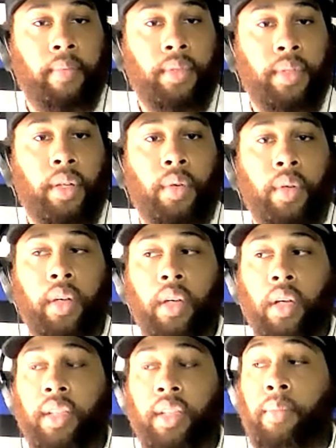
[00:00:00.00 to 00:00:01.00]
So
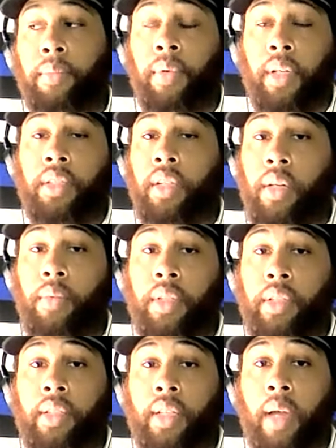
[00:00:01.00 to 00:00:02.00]
let's appreciate
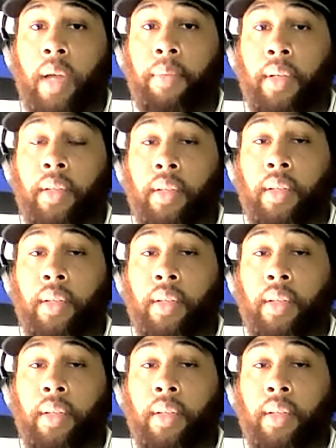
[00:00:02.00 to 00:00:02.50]
what just happened